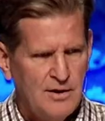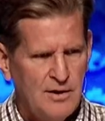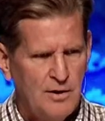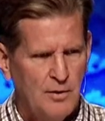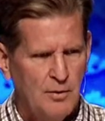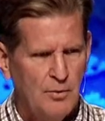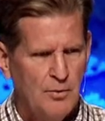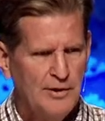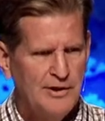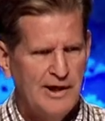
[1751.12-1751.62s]

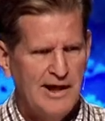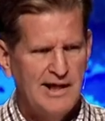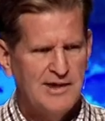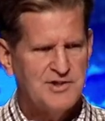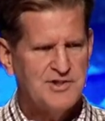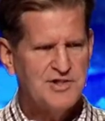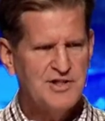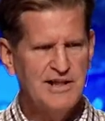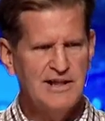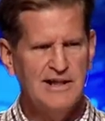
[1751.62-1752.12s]
We're not
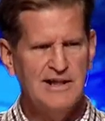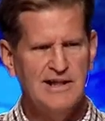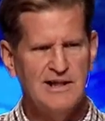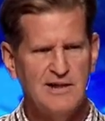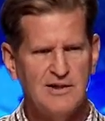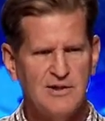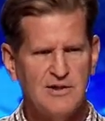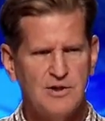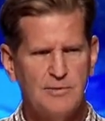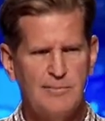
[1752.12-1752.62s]

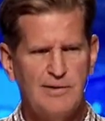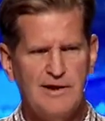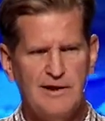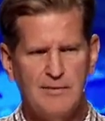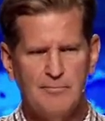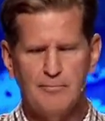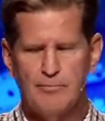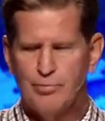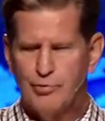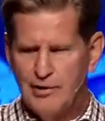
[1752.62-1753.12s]
singing to be
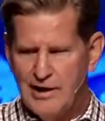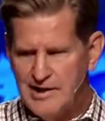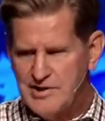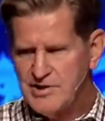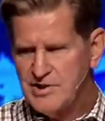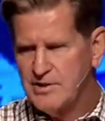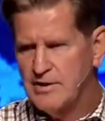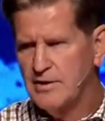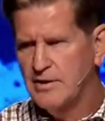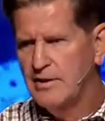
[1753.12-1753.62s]

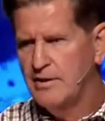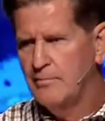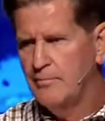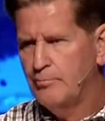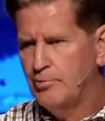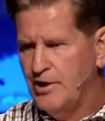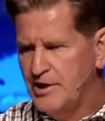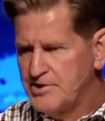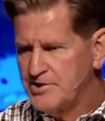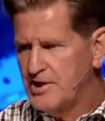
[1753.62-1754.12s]
impressed,
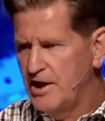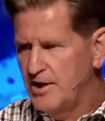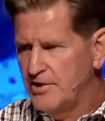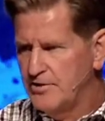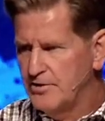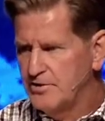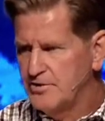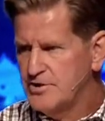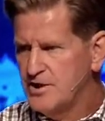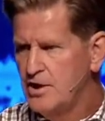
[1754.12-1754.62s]
impress
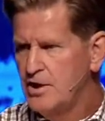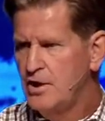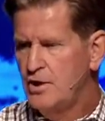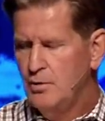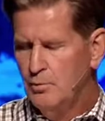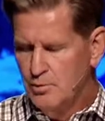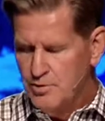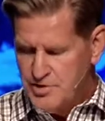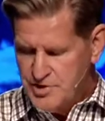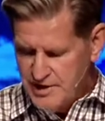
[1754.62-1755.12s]
others.
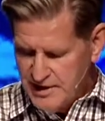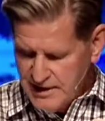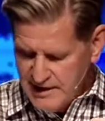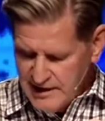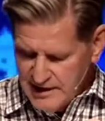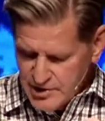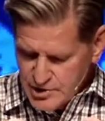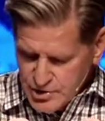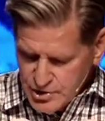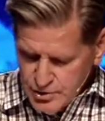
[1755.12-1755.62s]
We're
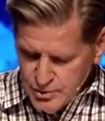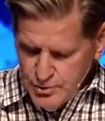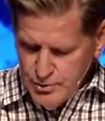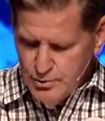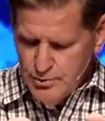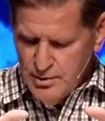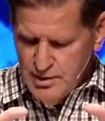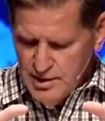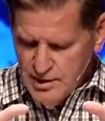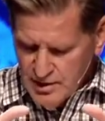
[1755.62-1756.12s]
singing
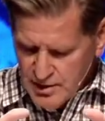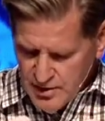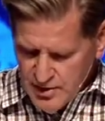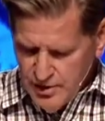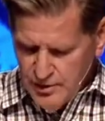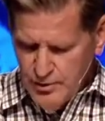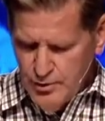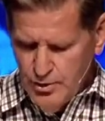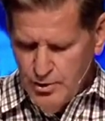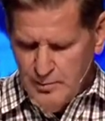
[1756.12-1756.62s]
to the
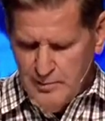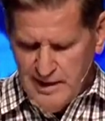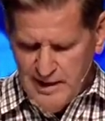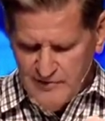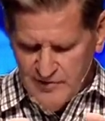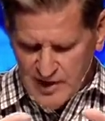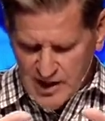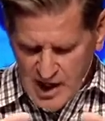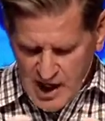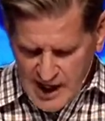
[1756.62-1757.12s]
Lord. We have
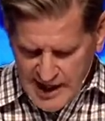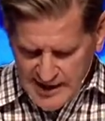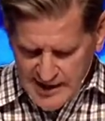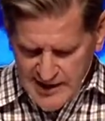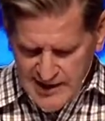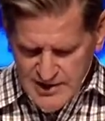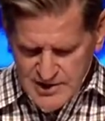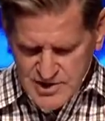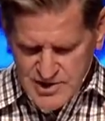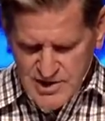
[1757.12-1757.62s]
an
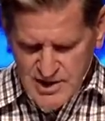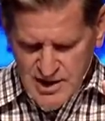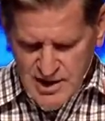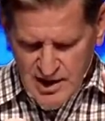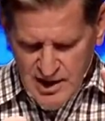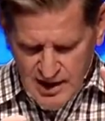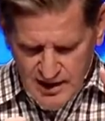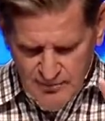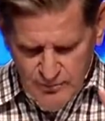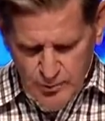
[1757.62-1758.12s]
audience
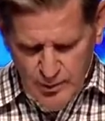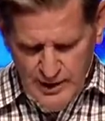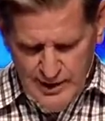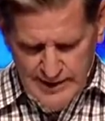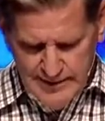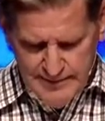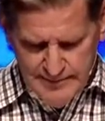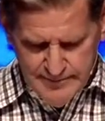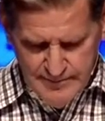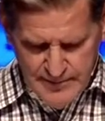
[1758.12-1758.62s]
of
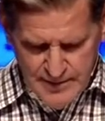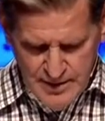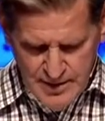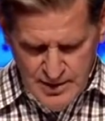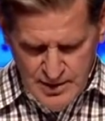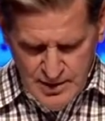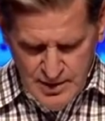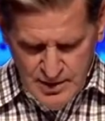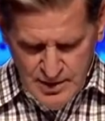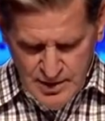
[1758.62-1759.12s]
one.
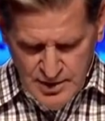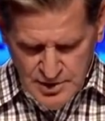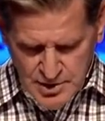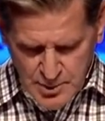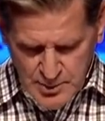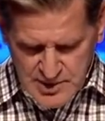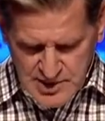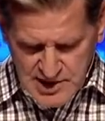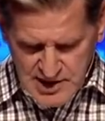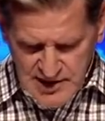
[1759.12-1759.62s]

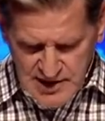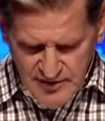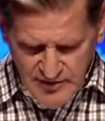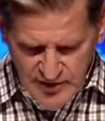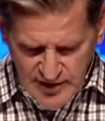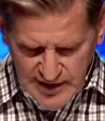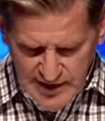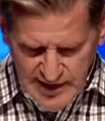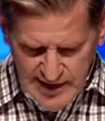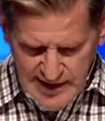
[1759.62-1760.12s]
So it's
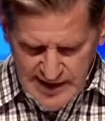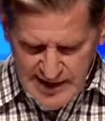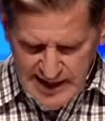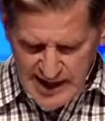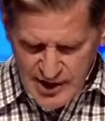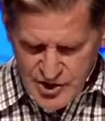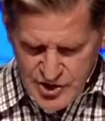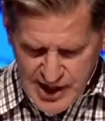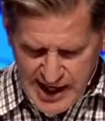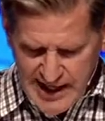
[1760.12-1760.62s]
living in a
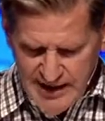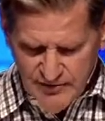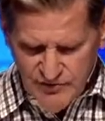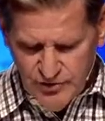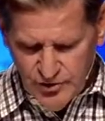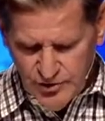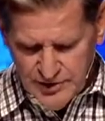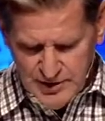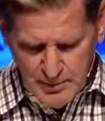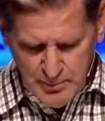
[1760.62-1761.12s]

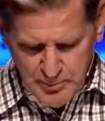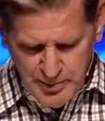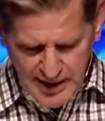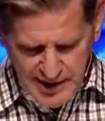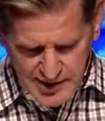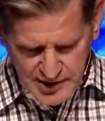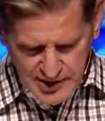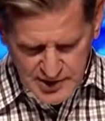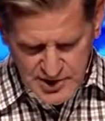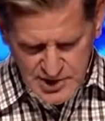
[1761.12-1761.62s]
thankful
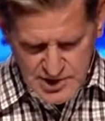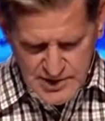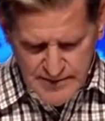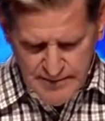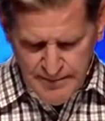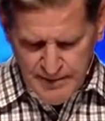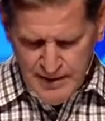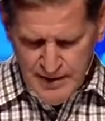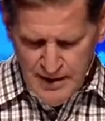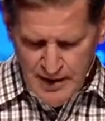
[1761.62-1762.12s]

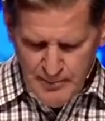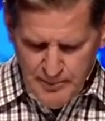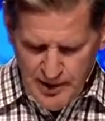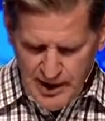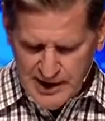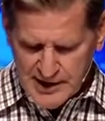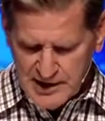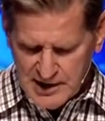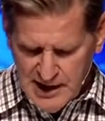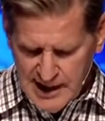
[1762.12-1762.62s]
dependence
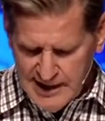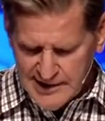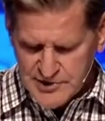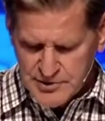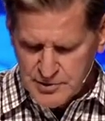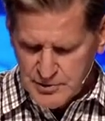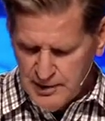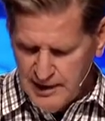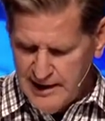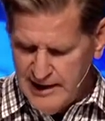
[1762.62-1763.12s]
upon God's
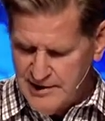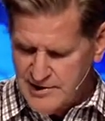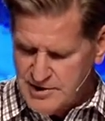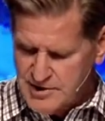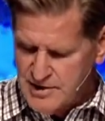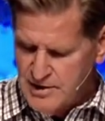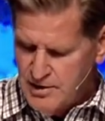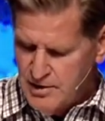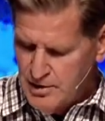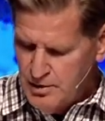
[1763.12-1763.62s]

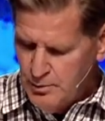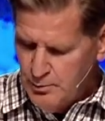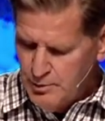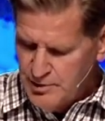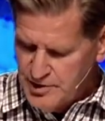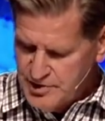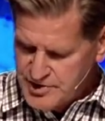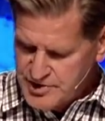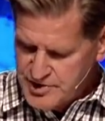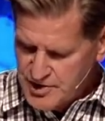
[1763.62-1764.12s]
grace
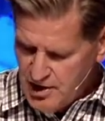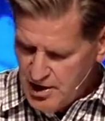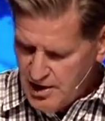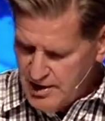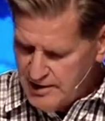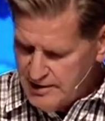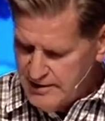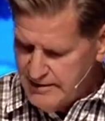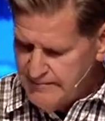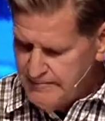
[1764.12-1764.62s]
with a
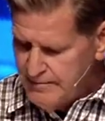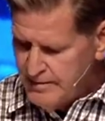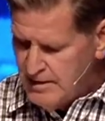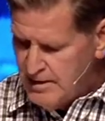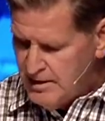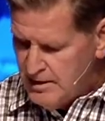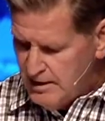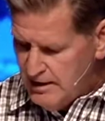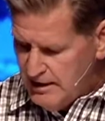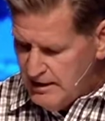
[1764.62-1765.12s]
song
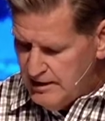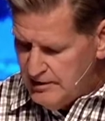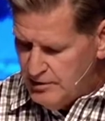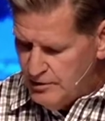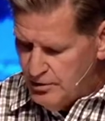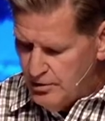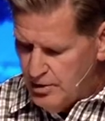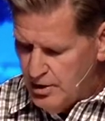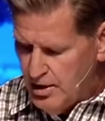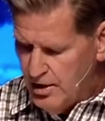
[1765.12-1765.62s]
in
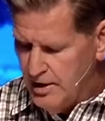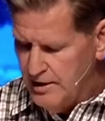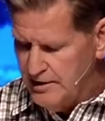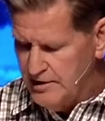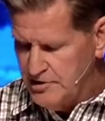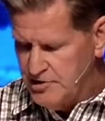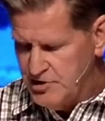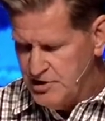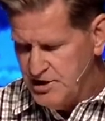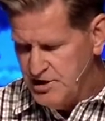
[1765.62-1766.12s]
your heart.
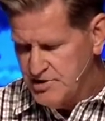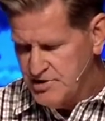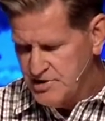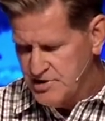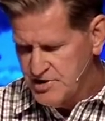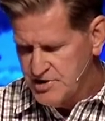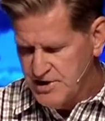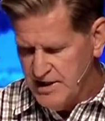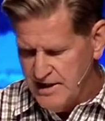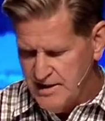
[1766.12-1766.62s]
And
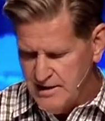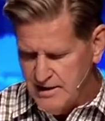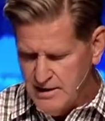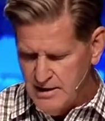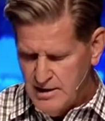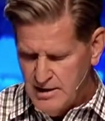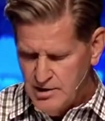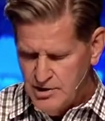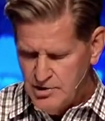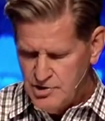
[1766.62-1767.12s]
Jesus said
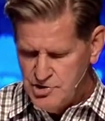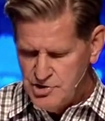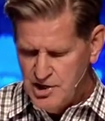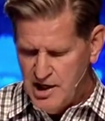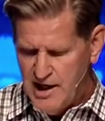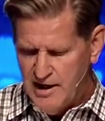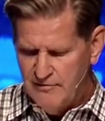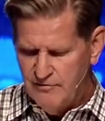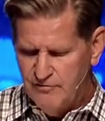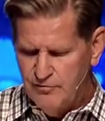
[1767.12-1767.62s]
in
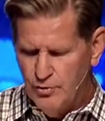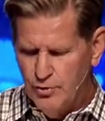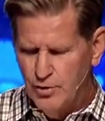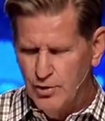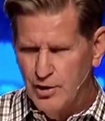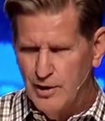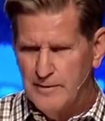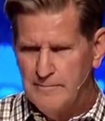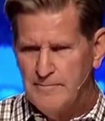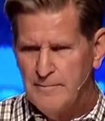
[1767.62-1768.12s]
John
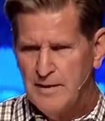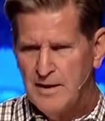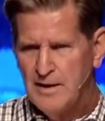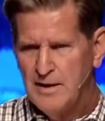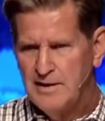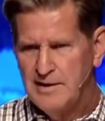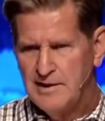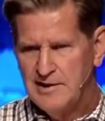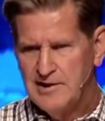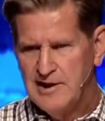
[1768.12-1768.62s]
4
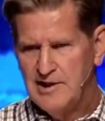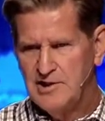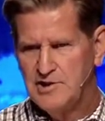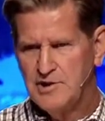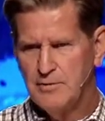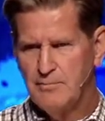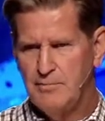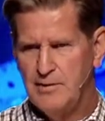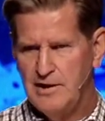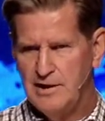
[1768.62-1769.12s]
that they
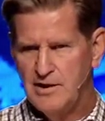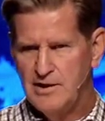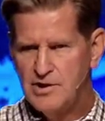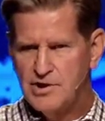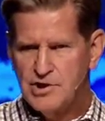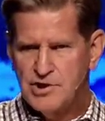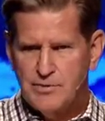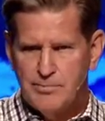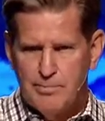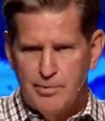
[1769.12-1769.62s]
should be
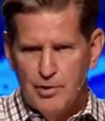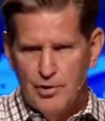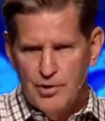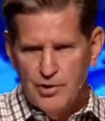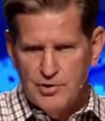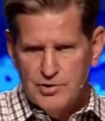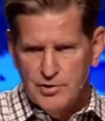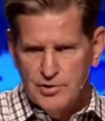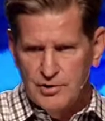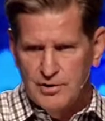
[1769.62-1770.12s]

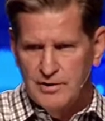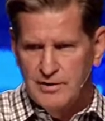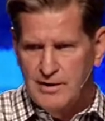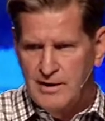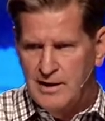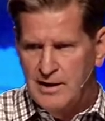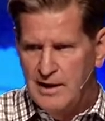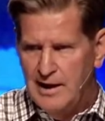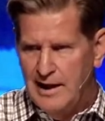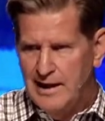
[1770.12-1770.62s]
spiritual
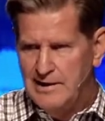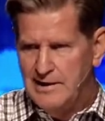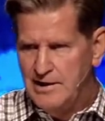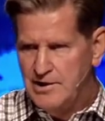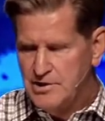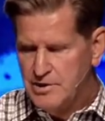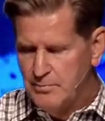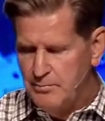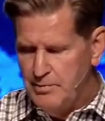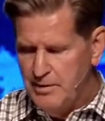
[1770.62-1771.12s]
and they
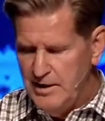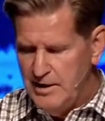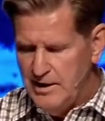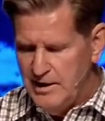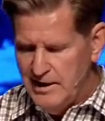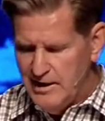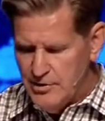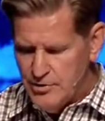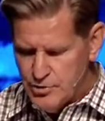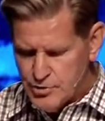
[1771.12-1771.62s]
should be
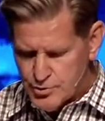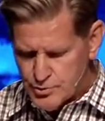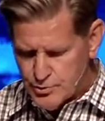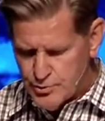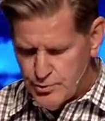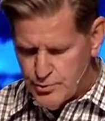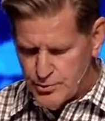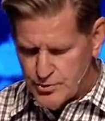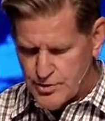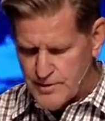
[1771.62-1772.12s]
in
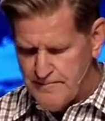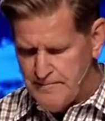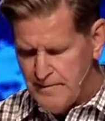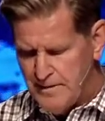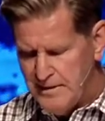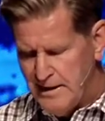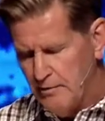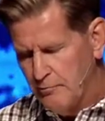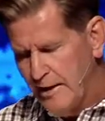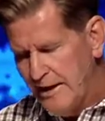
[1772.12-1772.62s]
truth.
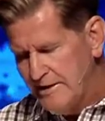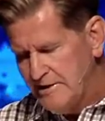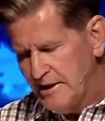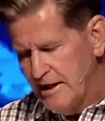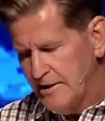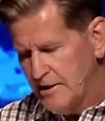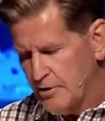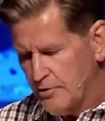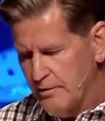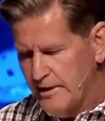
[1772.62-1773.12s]
Now, write
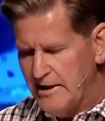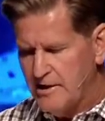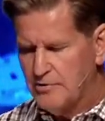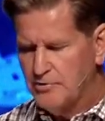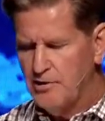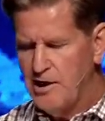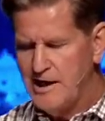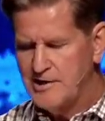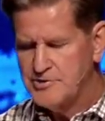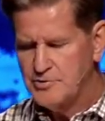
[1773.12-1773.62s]
down a great
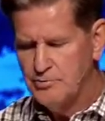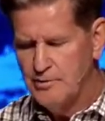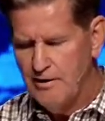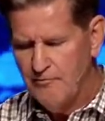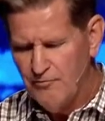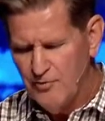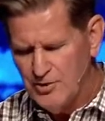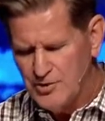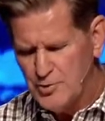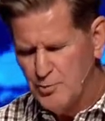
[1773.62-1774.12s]
cross
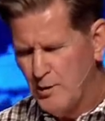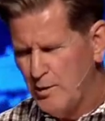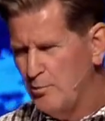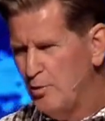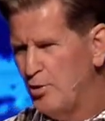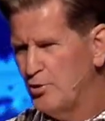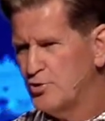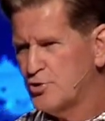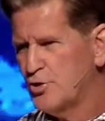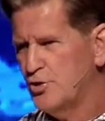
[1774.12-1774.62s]
reference. We
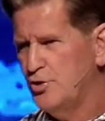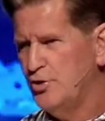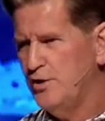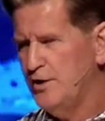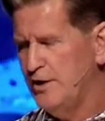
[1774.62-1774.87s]
won't turn